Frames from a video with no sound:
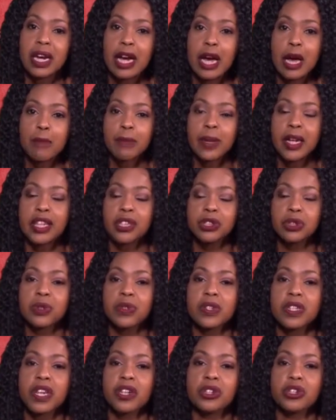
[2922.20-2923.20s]
Please do
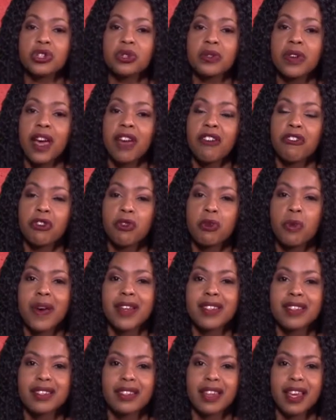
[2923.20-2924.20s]
stay tuned every
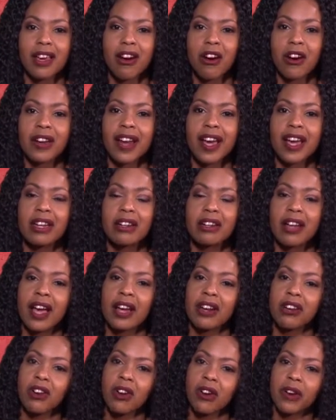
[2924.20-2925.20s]
Wednesday on
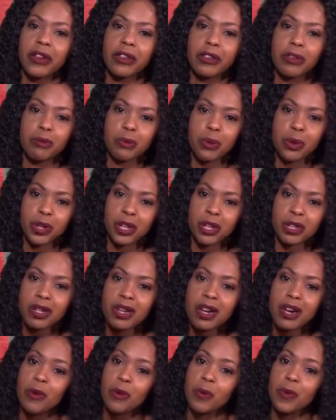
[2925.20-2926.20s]
8 o'clock in the morning.
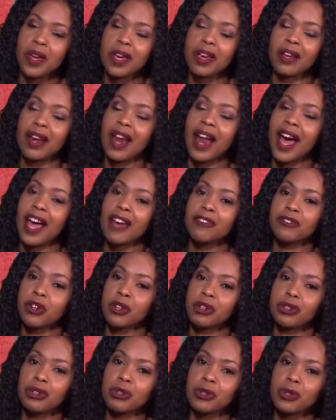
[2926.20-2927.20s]
We are live
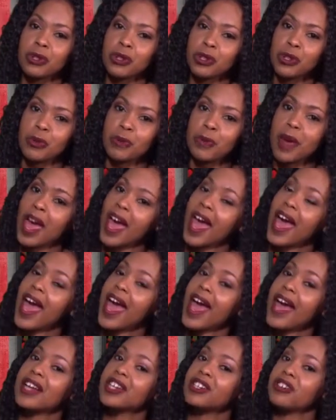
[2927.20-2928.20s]
on YouTube.
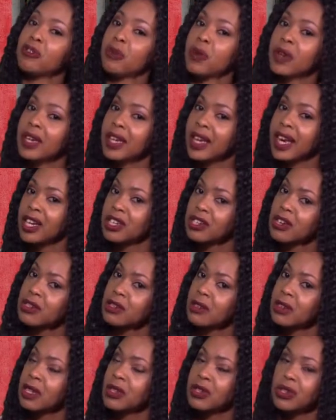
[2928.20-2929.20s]
And if you want to catch us
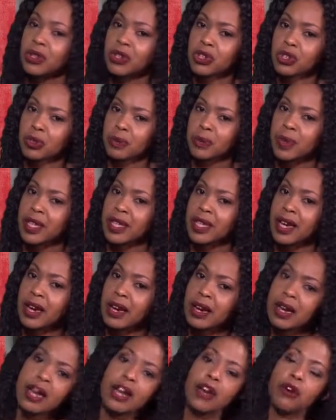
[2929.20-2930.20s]
on our social
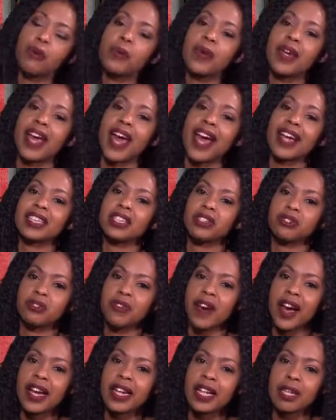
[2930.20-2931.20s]
media, we at
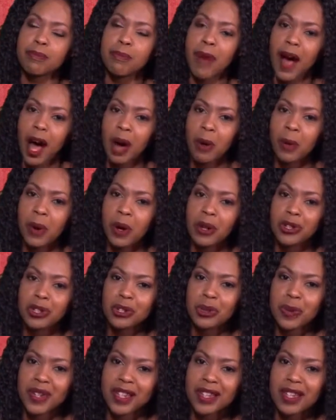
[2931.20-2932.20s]
Divine Empower on
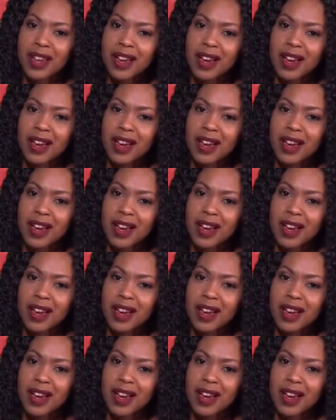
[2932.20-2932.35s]
Twitter.